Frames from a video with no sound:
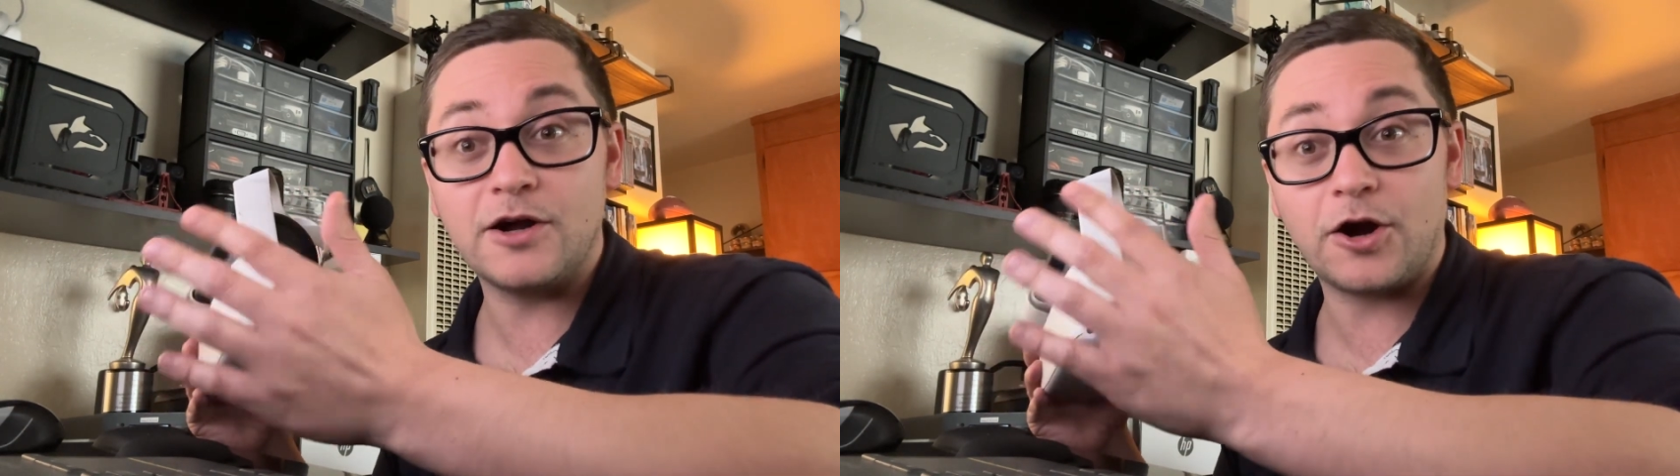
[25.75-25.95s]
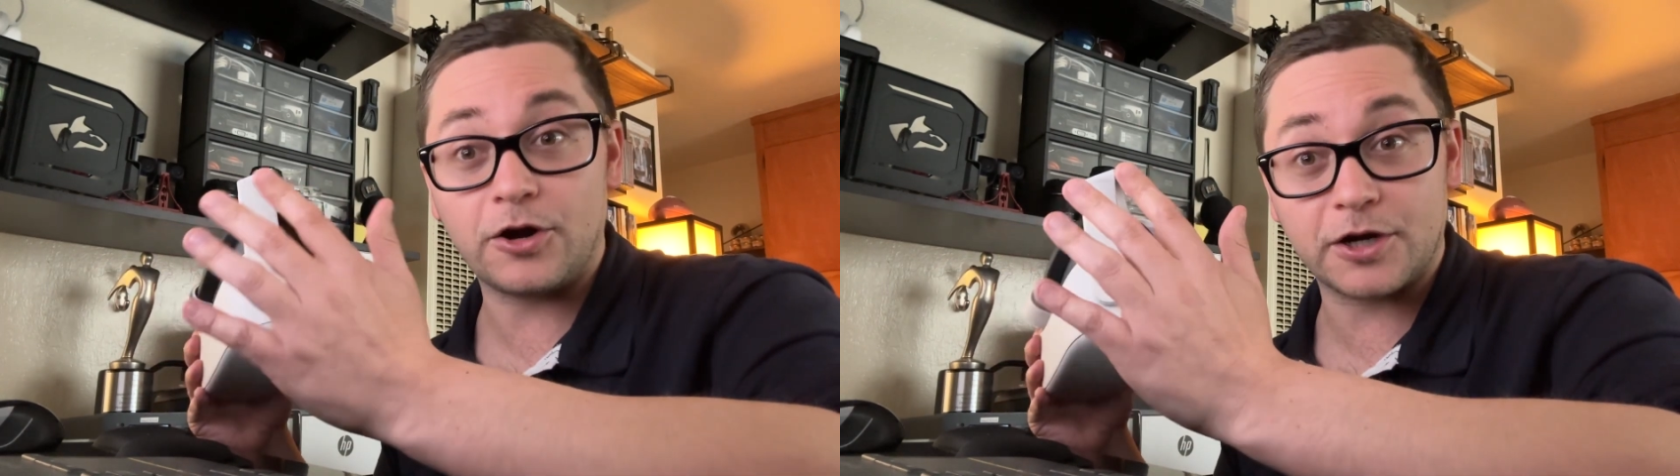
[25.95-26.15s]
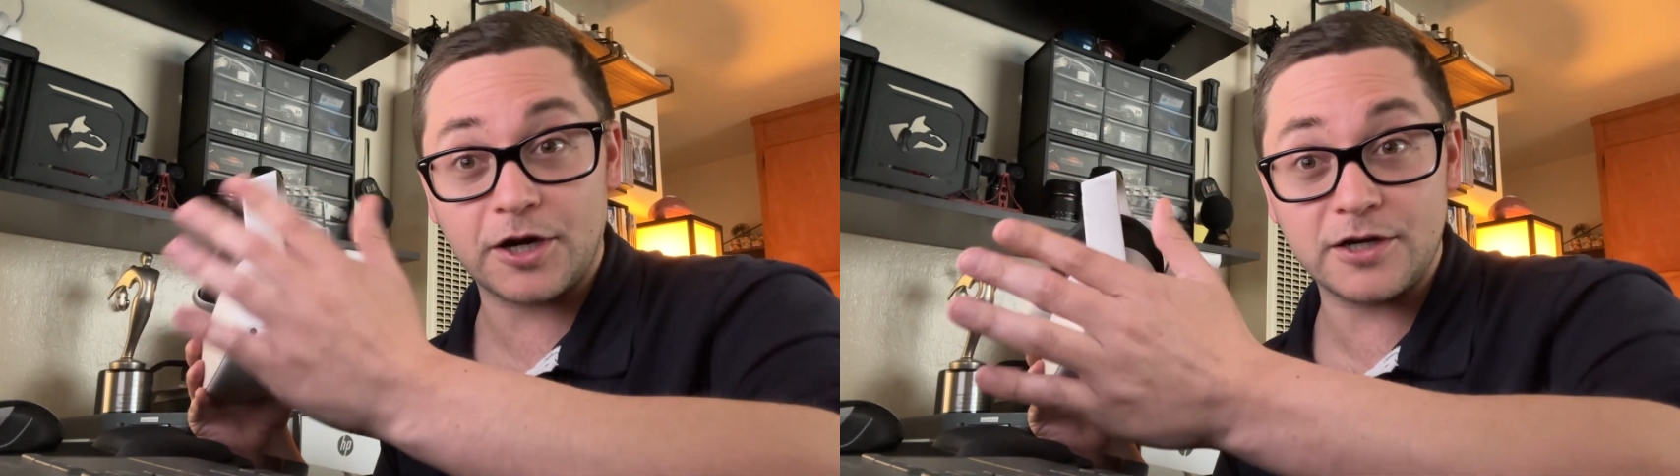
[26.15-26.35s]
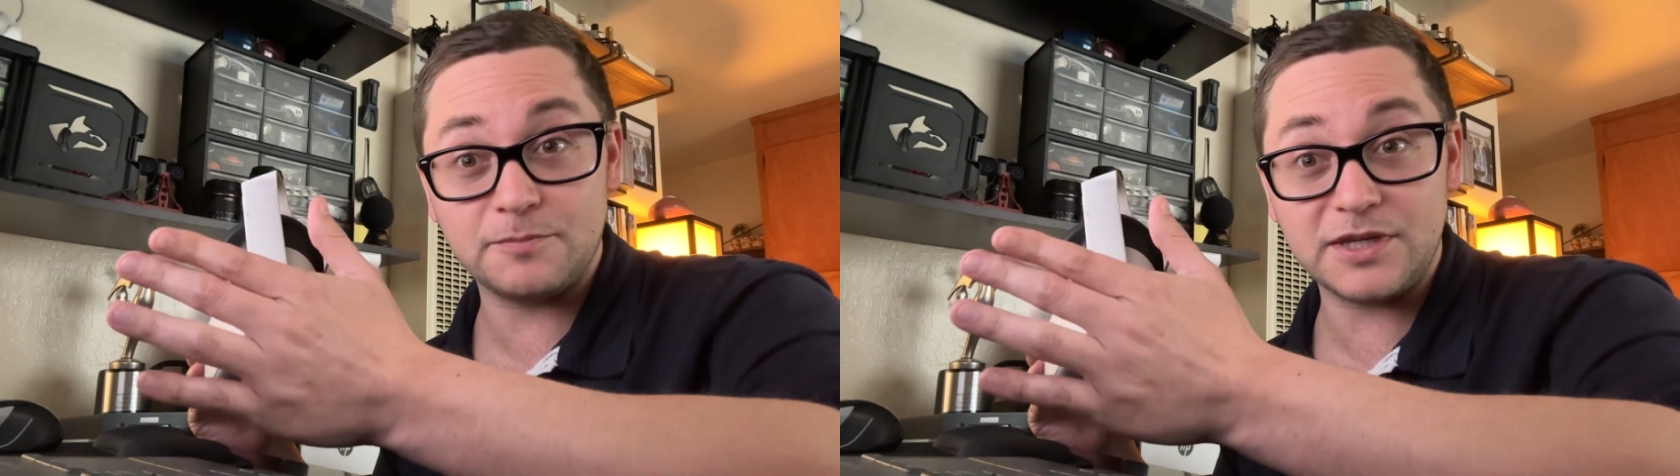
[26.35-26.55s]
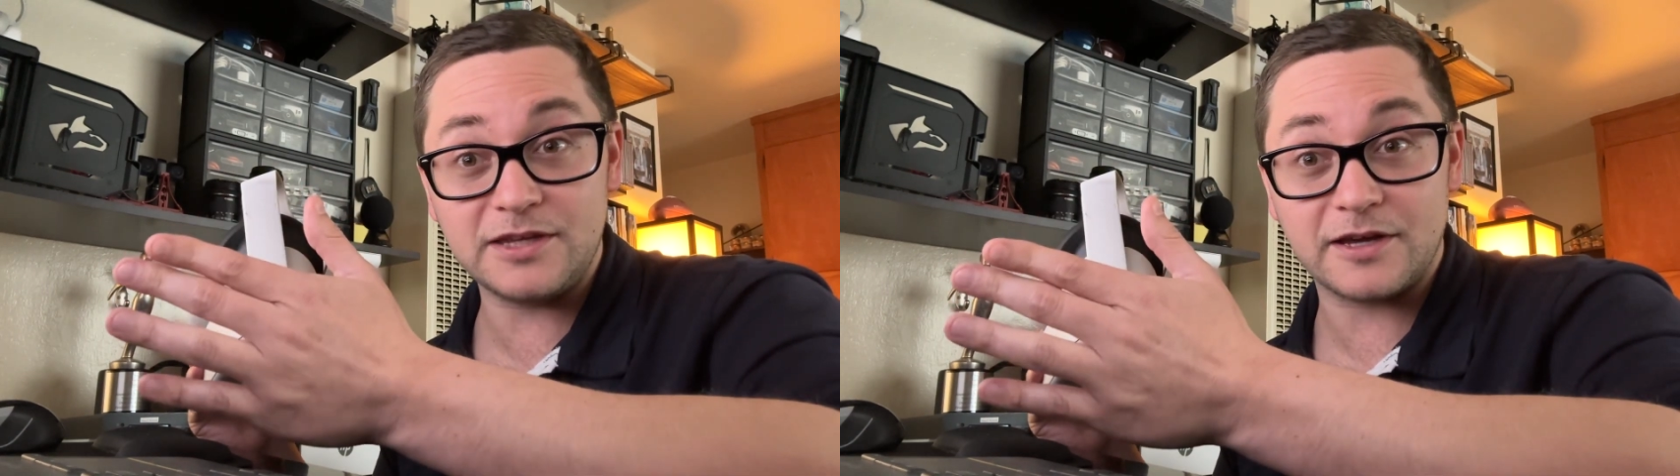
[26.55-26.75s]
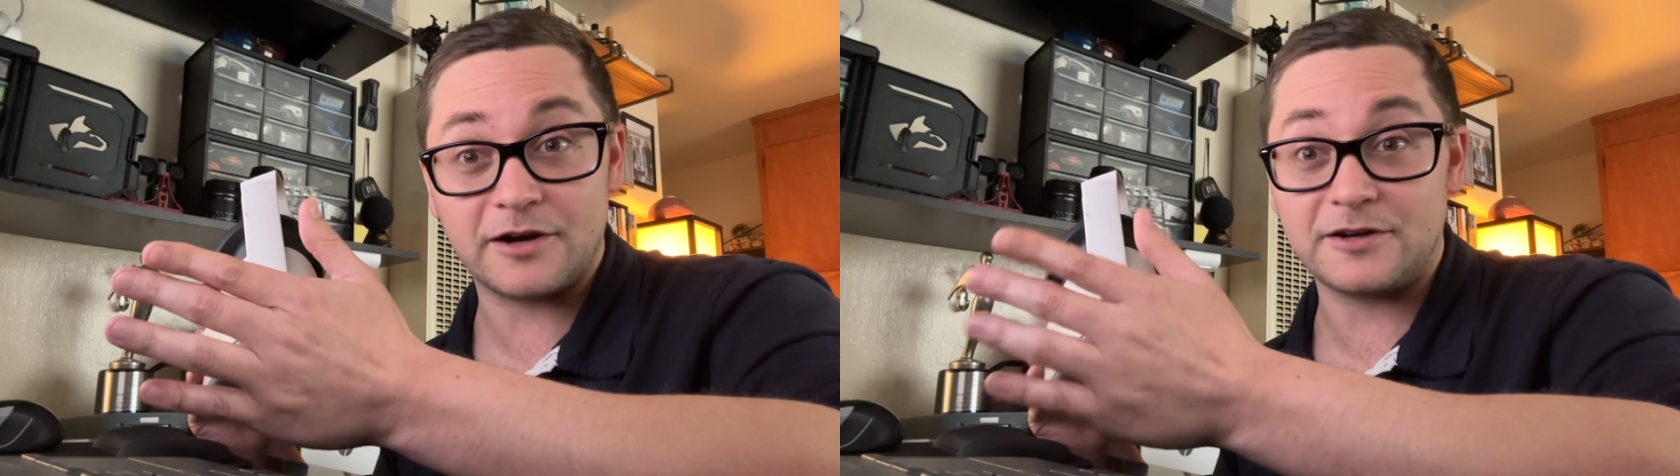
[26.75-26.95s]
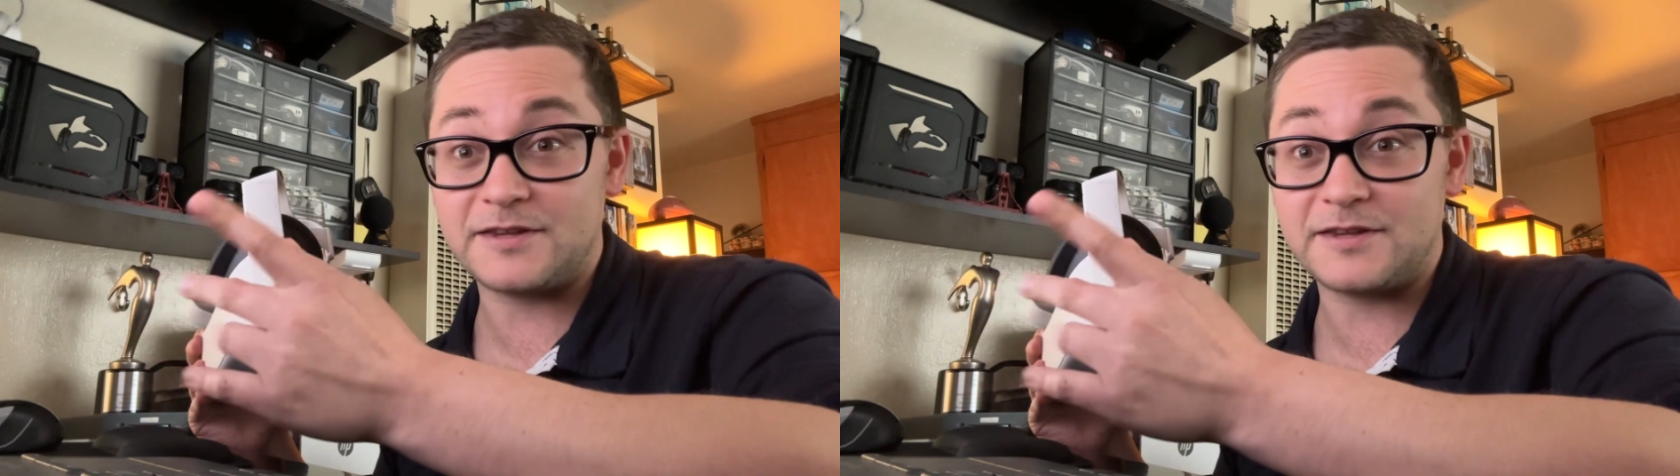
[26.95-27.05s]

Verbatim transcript: are going to be there.